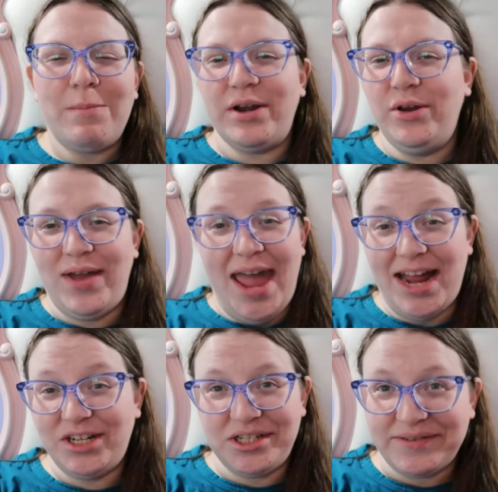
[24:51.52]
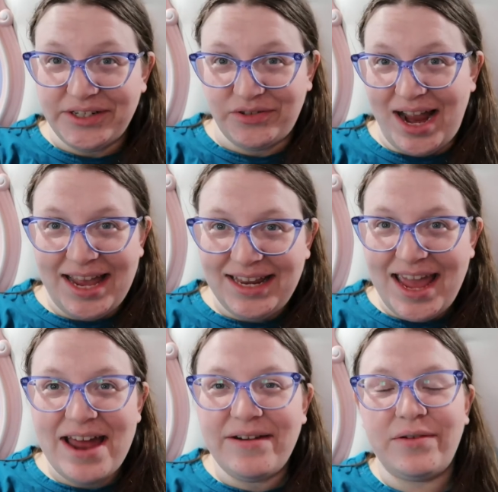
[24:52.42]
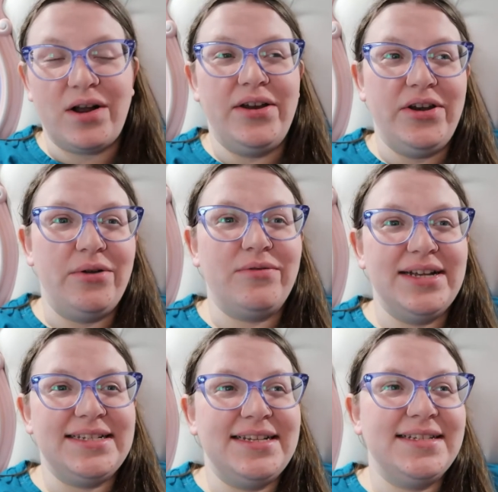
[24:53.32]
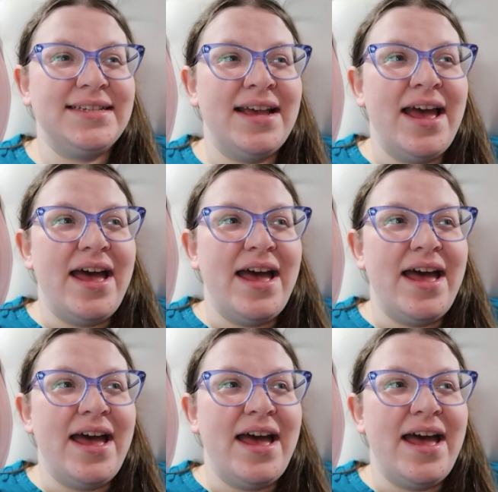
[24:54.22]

but who can't shift a dragon yet for unknown reasons.